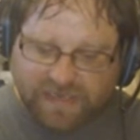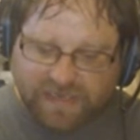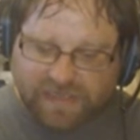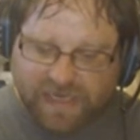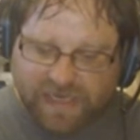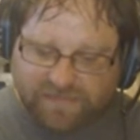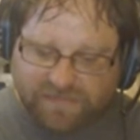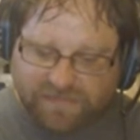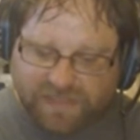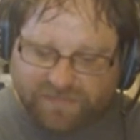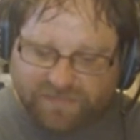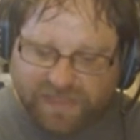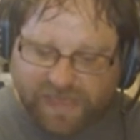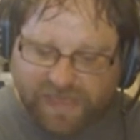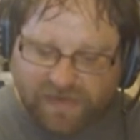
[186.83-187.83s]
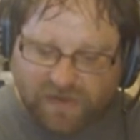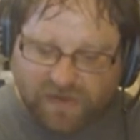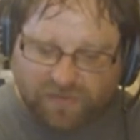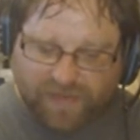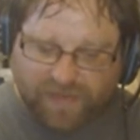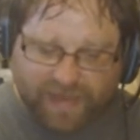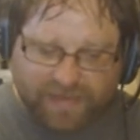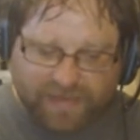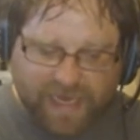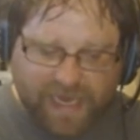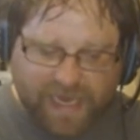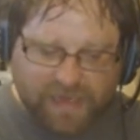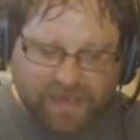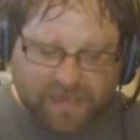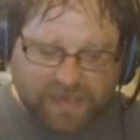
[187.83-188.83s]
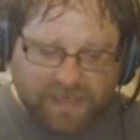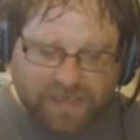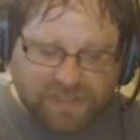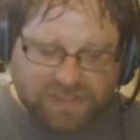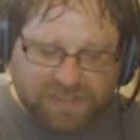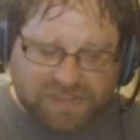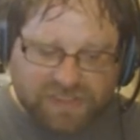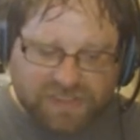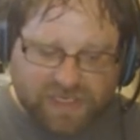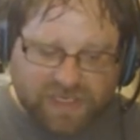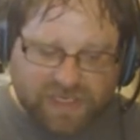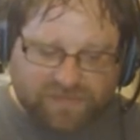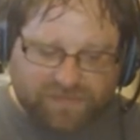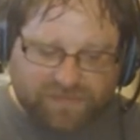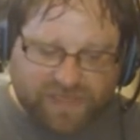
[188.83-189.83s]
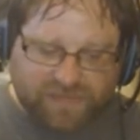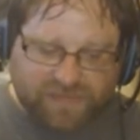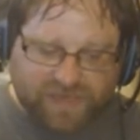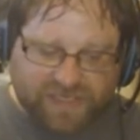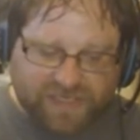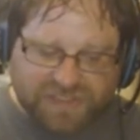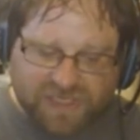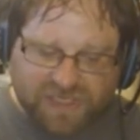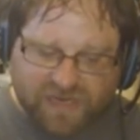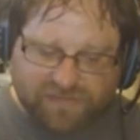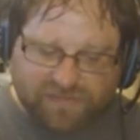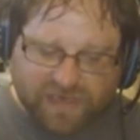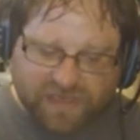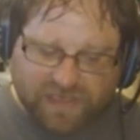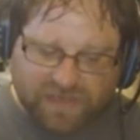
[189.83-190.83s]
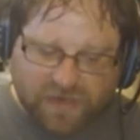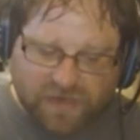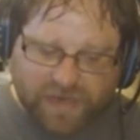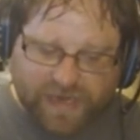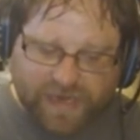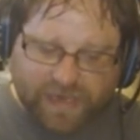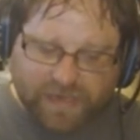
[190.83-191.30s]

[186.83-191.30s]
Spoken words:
named Dublin O'Malley, played by Sean McClory,